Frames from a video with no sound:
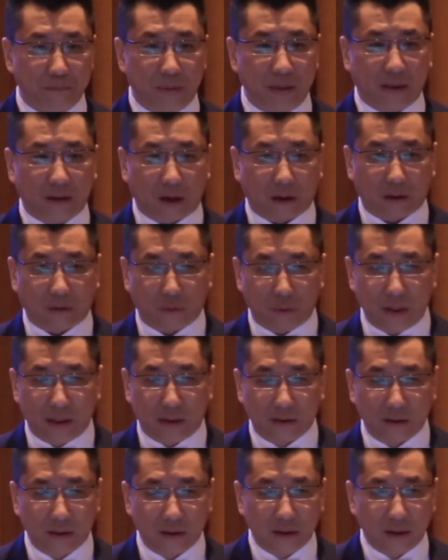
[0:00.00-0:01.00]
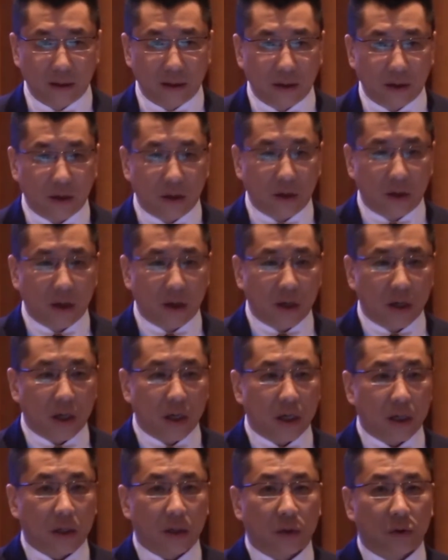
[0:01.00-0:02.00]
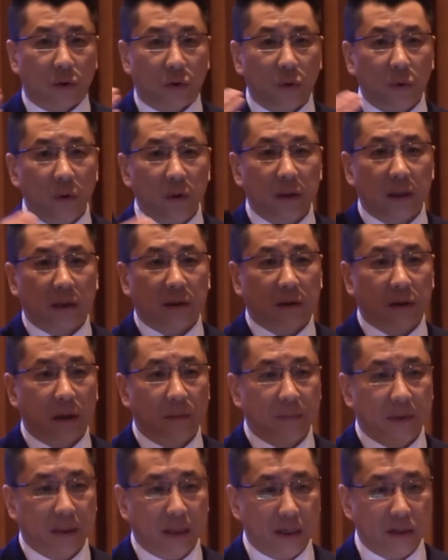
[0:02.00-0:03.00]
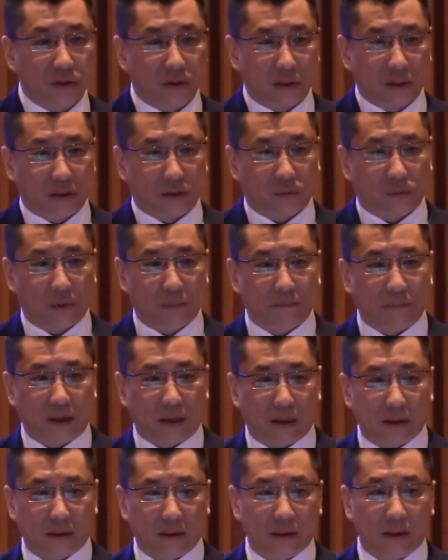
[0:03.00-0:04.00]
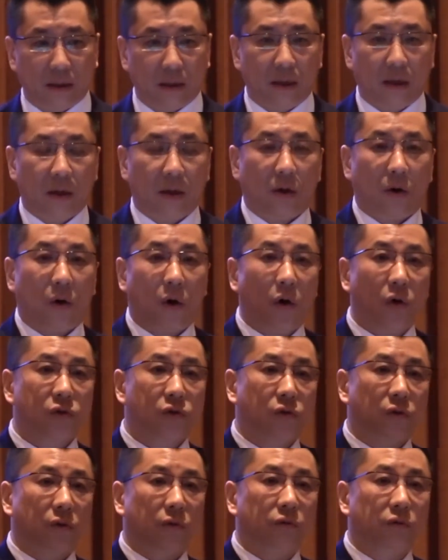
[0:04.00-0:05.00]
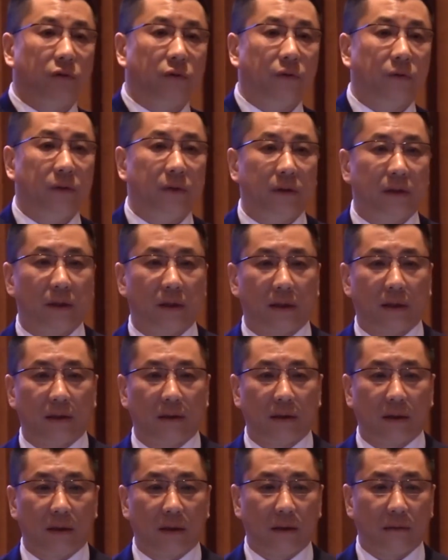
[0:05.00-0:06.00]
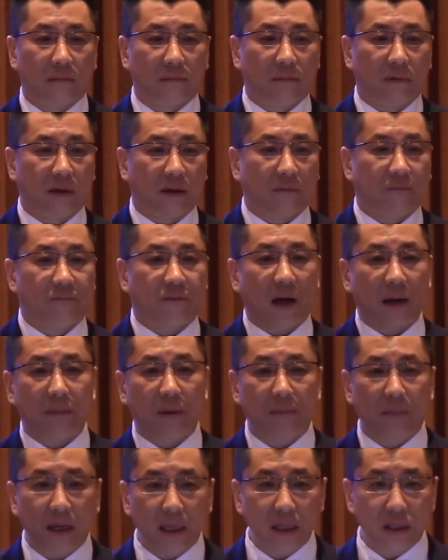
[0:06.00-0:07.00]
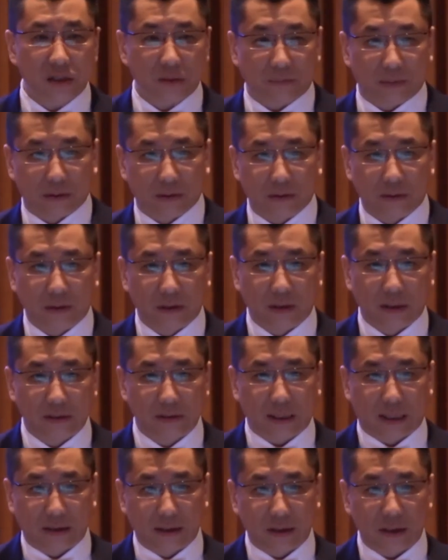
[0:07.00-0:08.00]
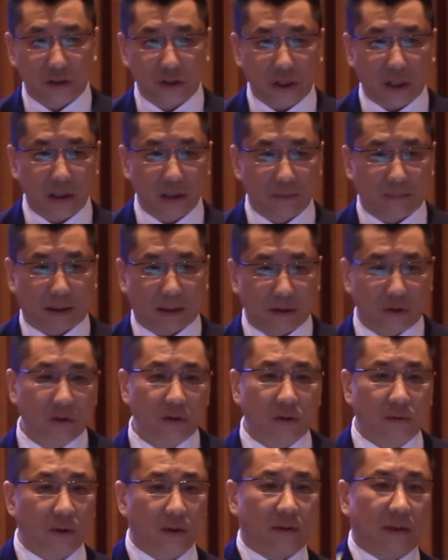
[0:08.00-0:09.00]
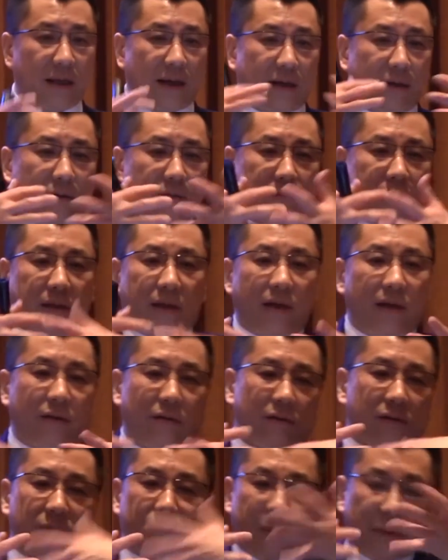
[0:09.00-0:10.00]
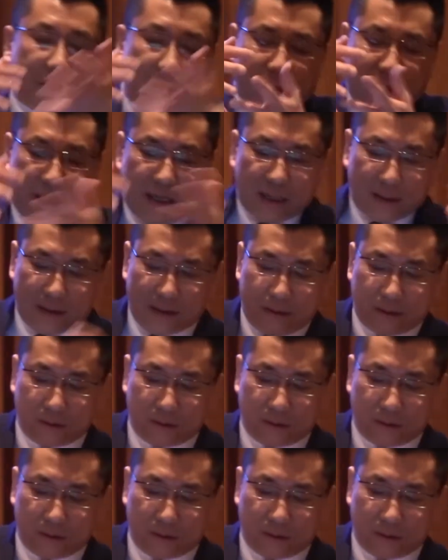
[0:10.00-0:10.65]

Peacock wing. Doing the termination is one part. Also doing the fiber management is another challenging part. You don't want to tangle the spaghetti